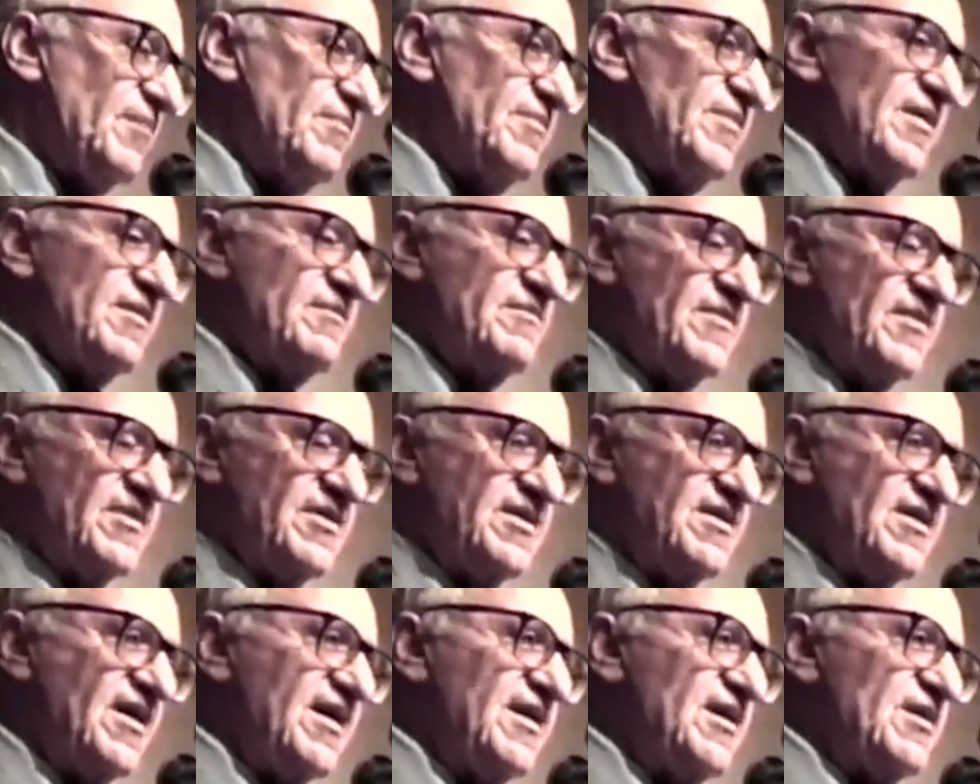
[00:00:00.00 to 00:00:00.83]
pub
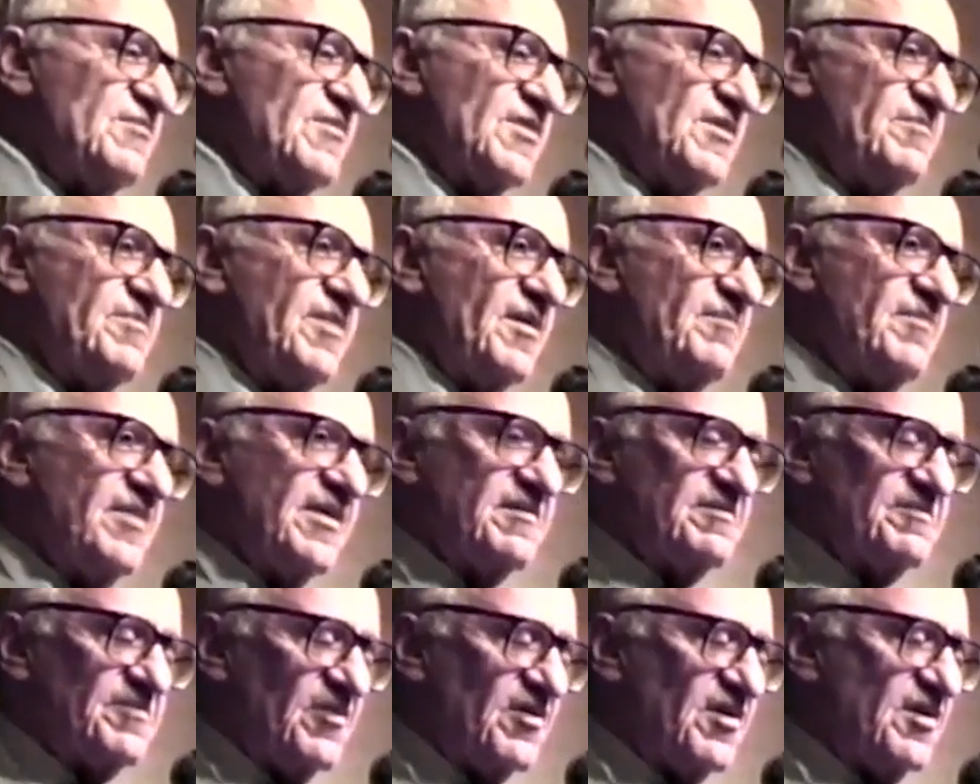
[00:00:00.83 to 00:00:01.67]
uniting with a
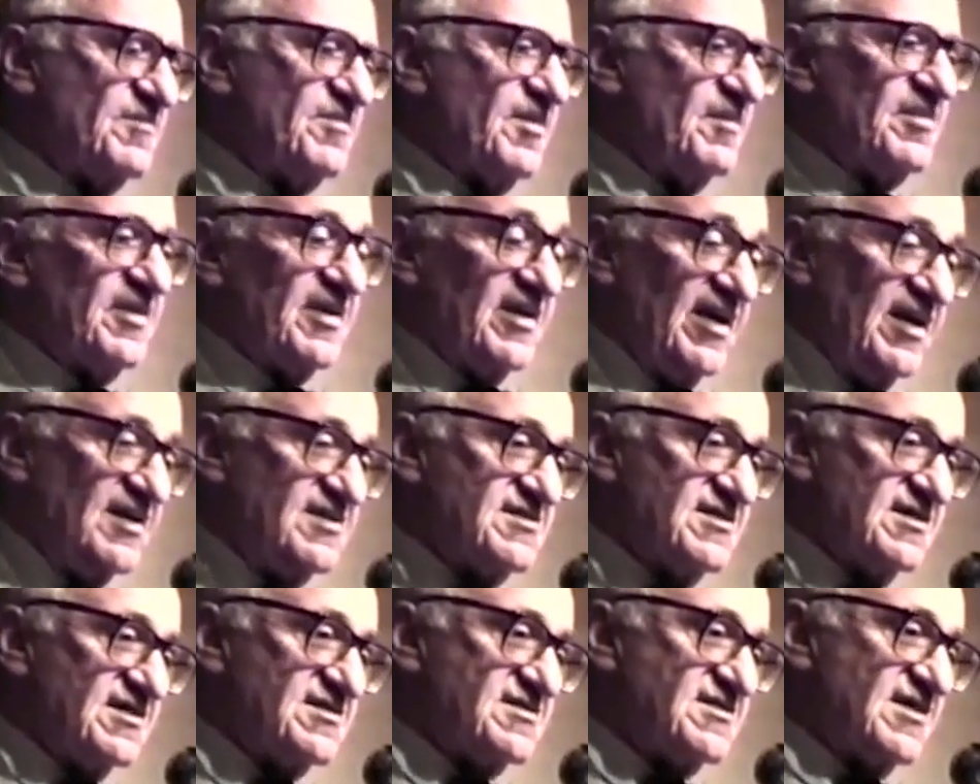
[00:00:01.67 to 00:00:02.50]
public part of the public that
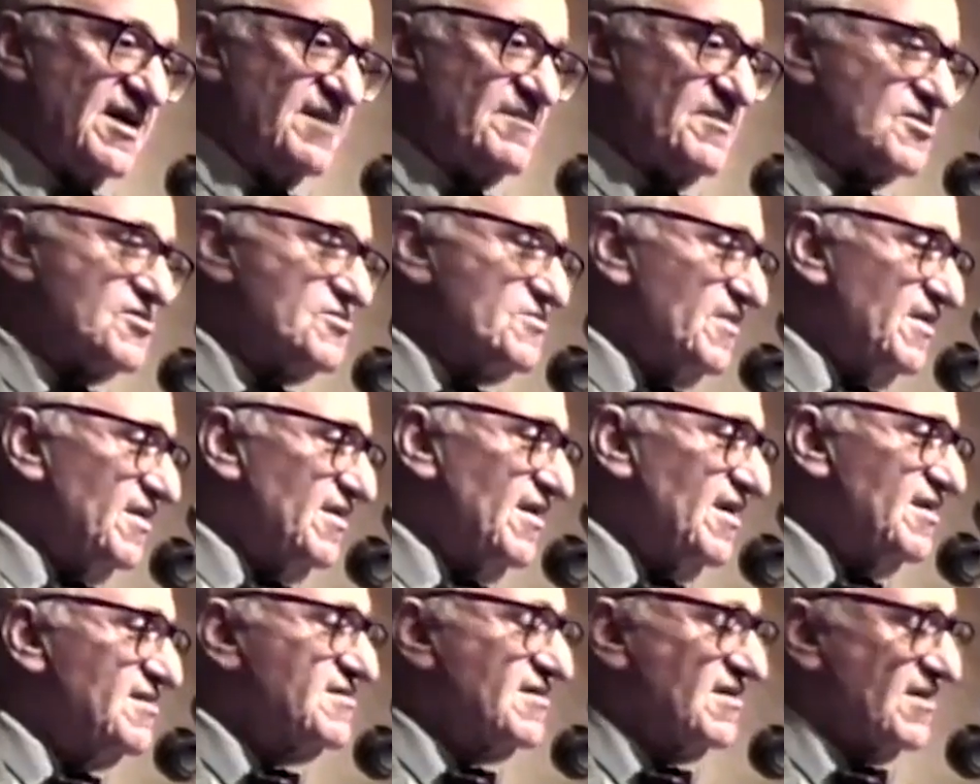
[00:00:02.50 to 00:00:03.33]
hates the establishment
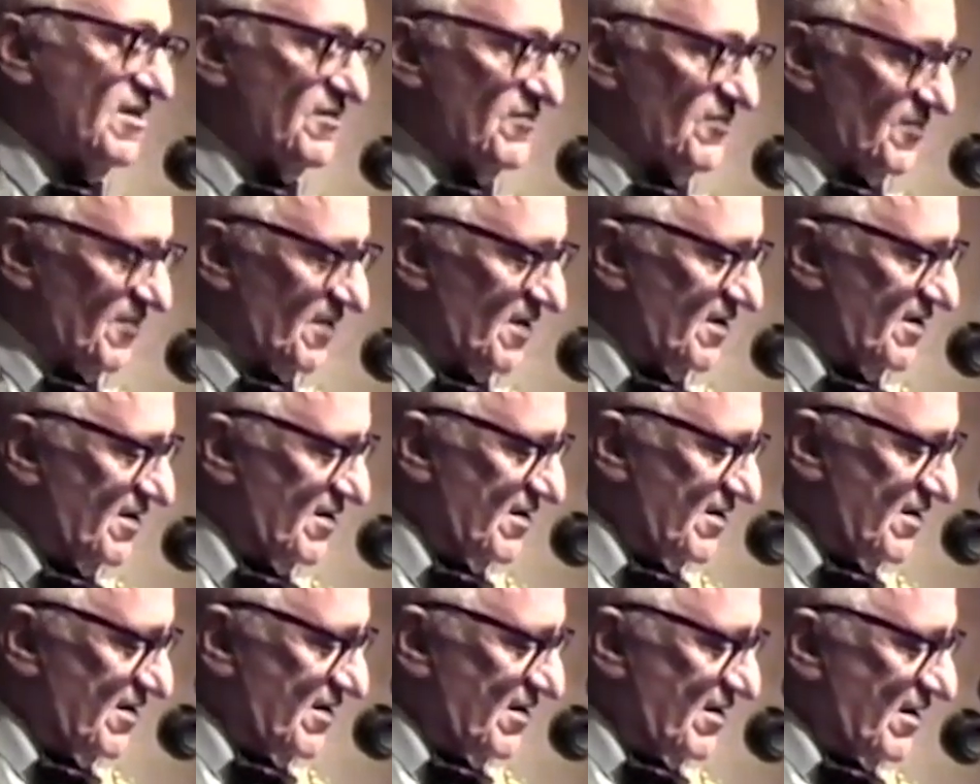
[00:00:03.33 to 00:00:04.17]
and hates the government.
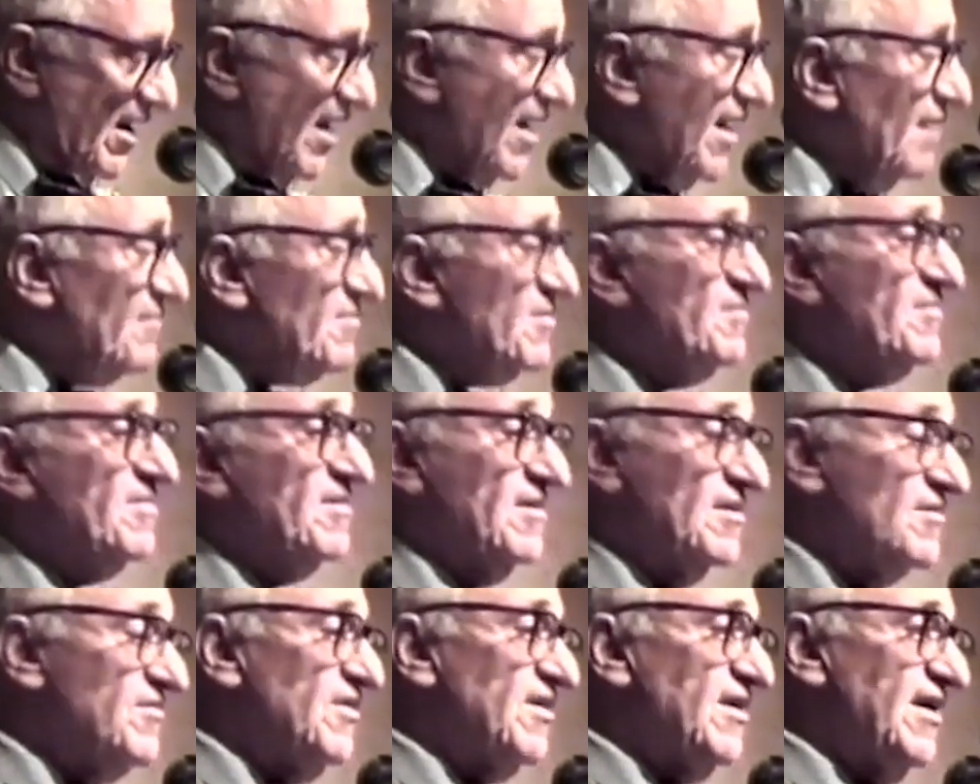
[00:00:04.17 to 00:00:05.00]
I happened
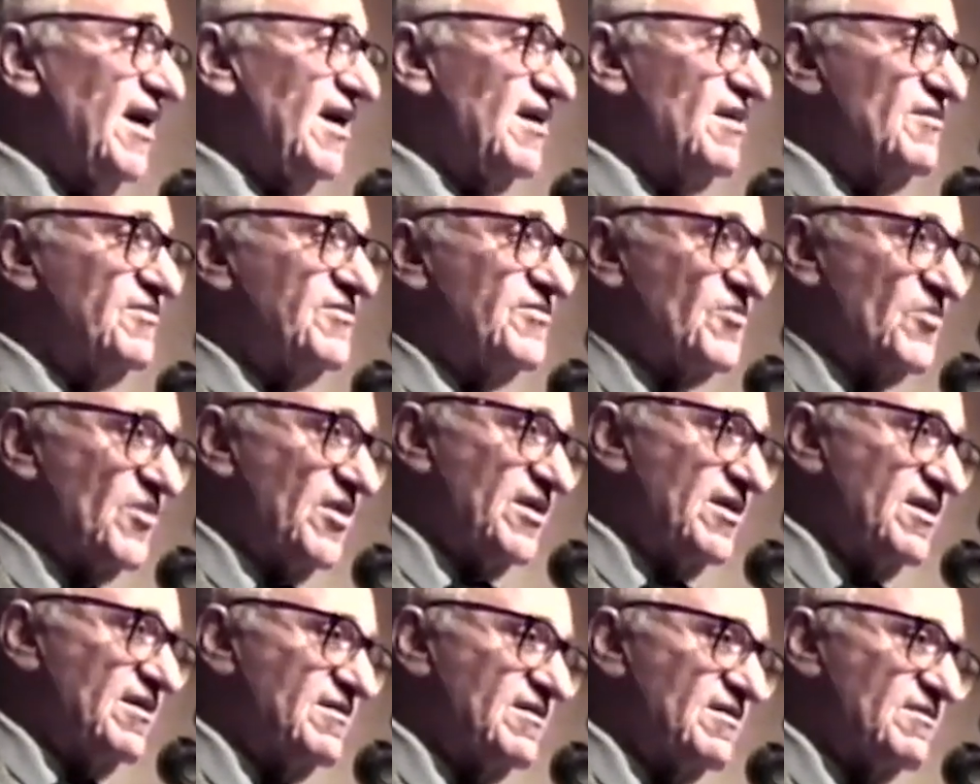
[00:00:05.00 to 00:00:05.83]
to live in
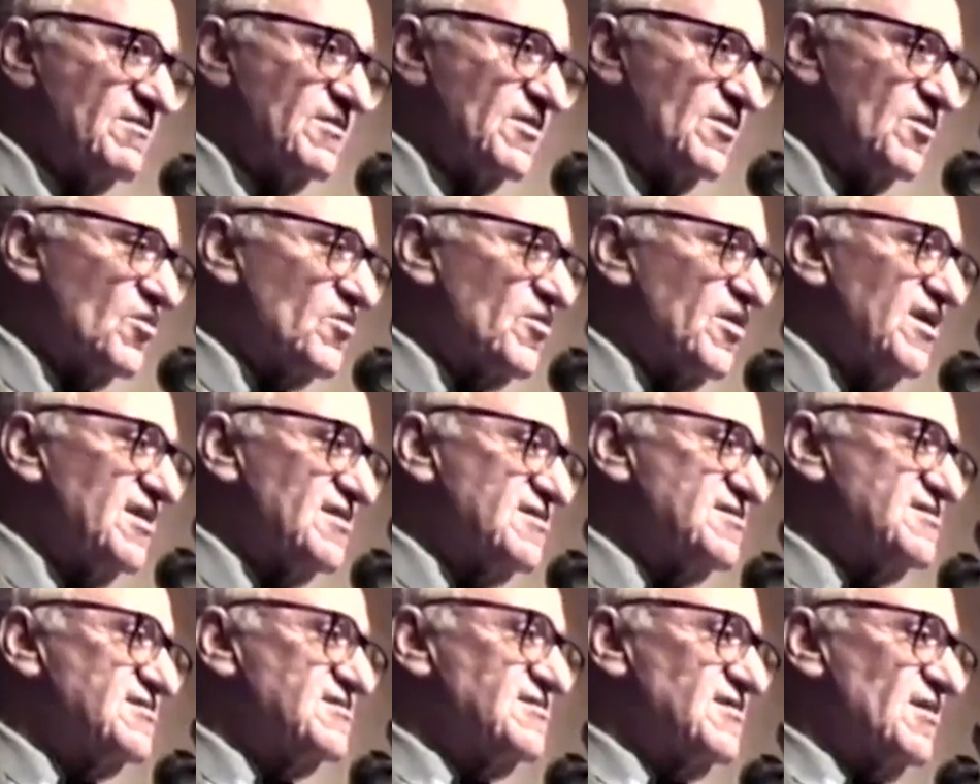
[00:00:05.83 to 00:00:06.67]
California the
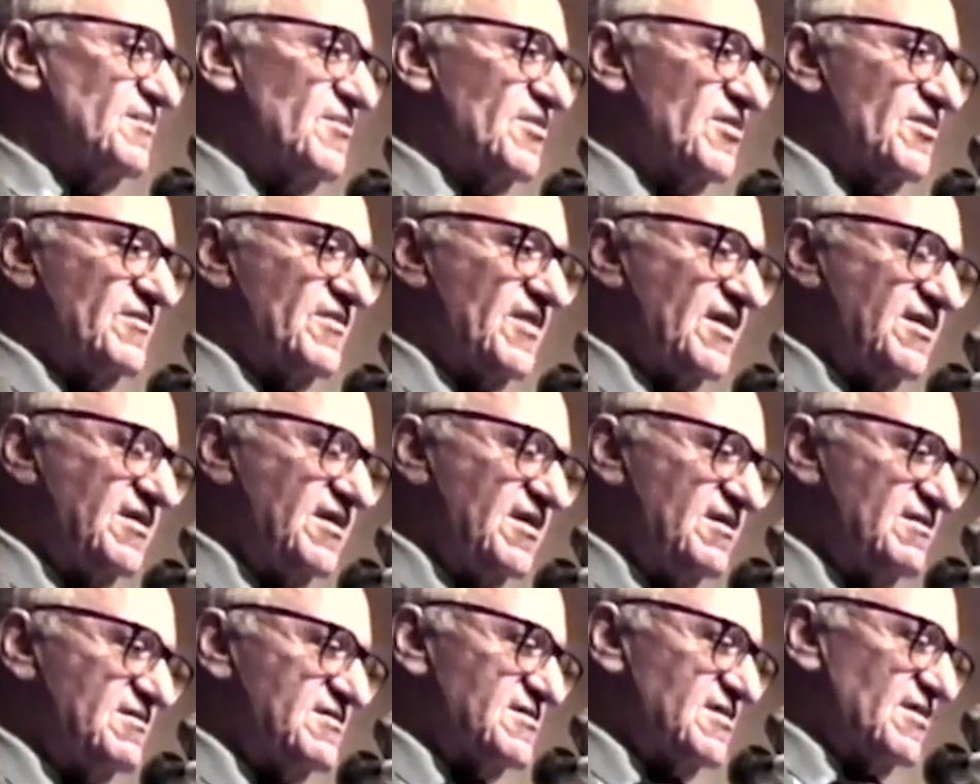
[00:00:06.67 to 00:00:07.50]
glorious summer of
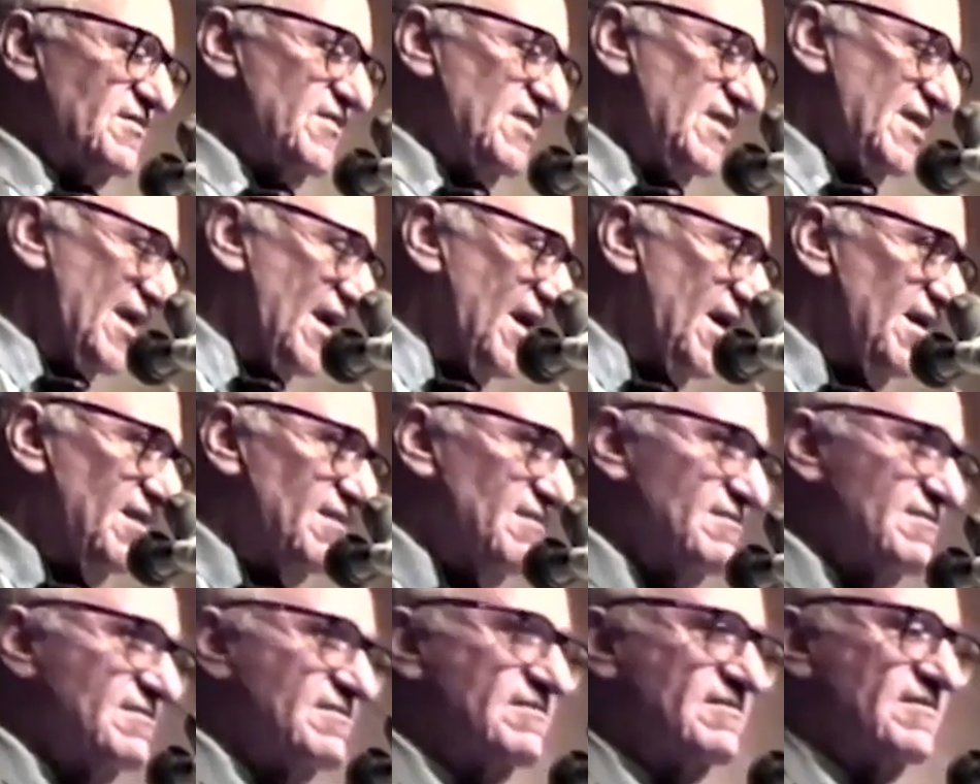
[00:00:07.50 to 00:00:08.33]
nineteen
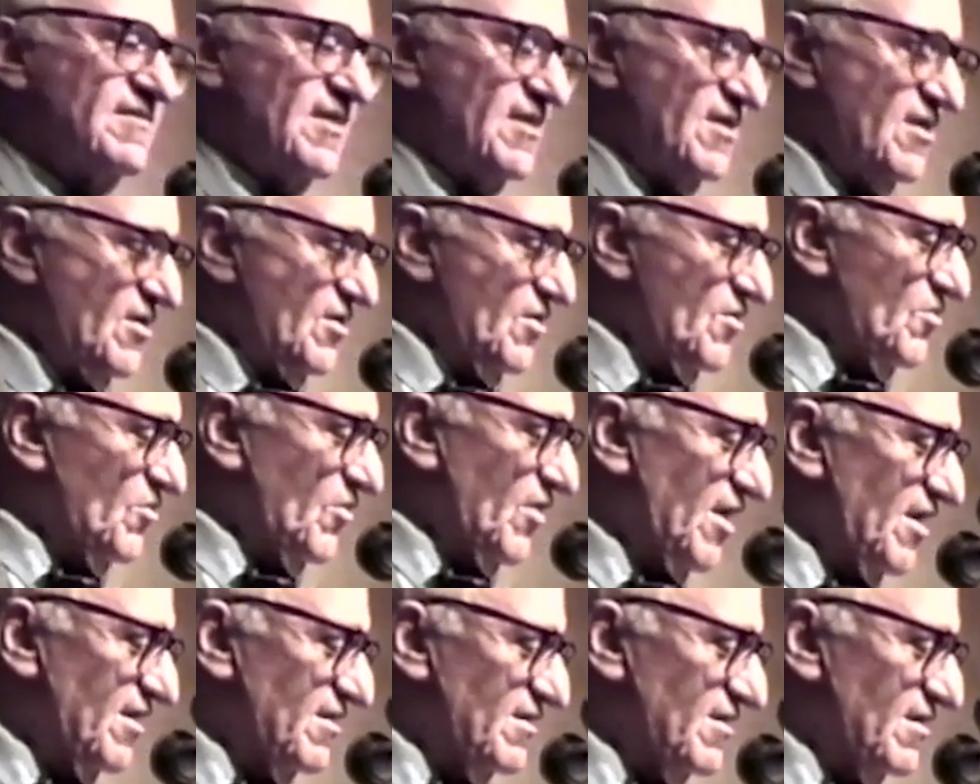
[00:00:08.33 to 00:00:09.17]
seventy-eight,
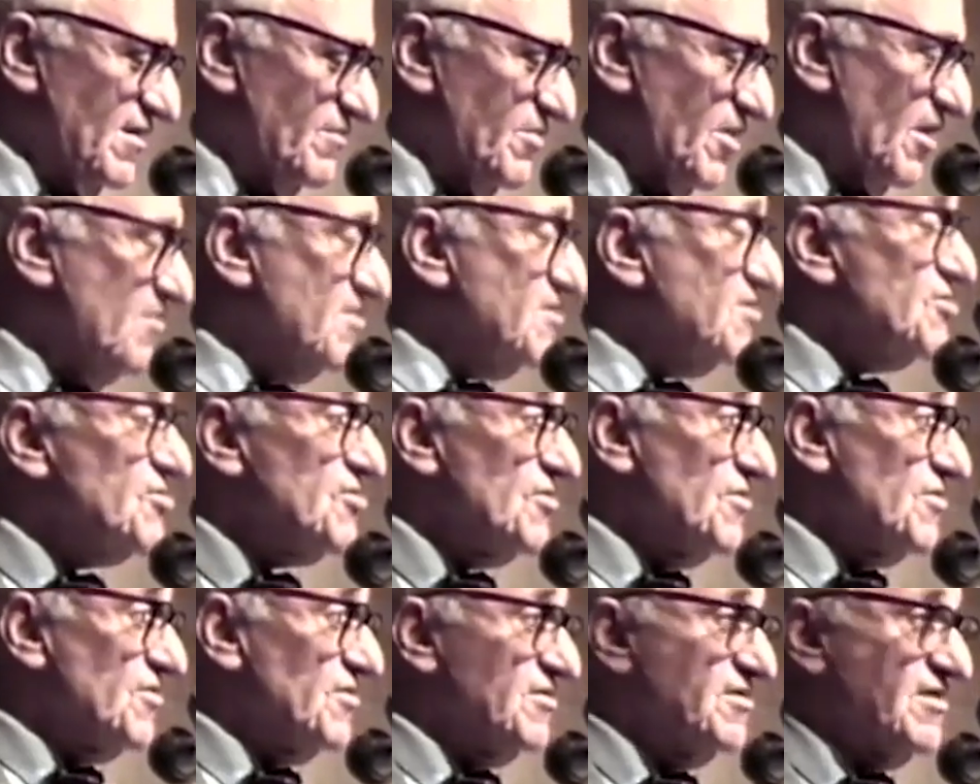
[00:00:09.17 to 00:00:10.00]
when uh,
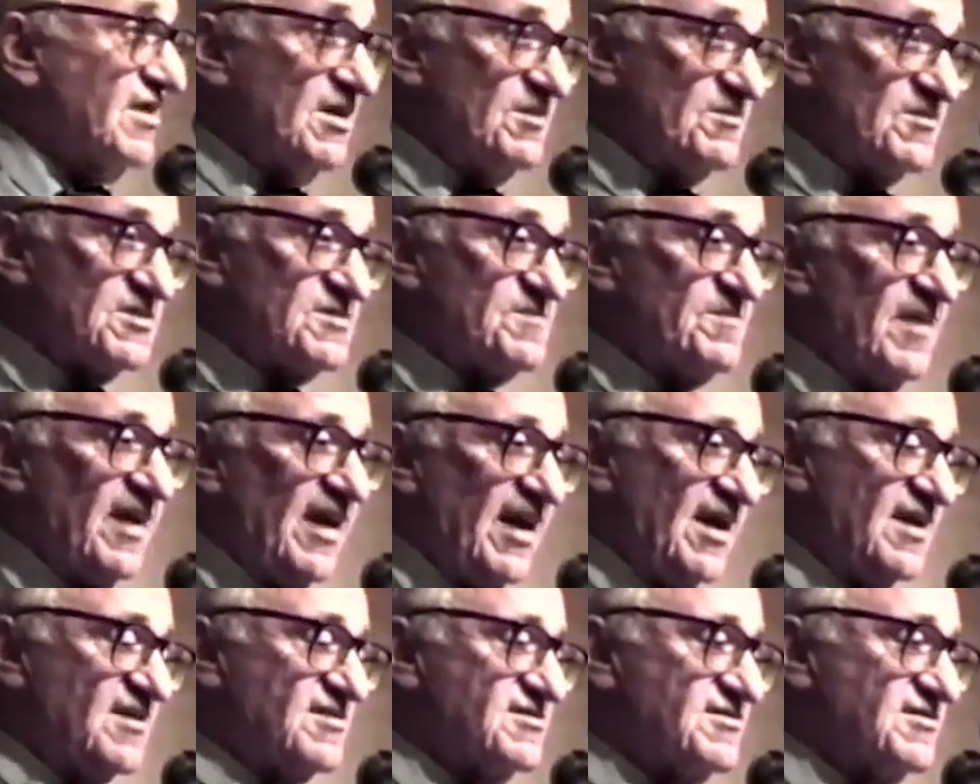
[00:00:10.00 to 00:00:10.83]
Proposition thirteen was
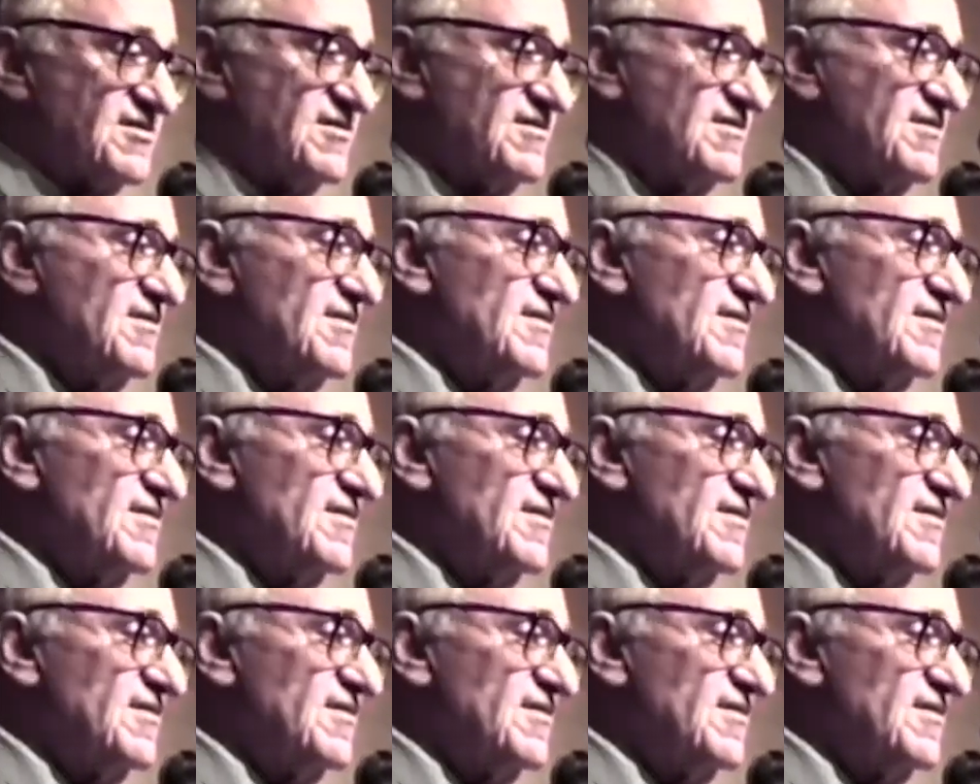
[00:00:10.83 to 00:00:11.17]
passed,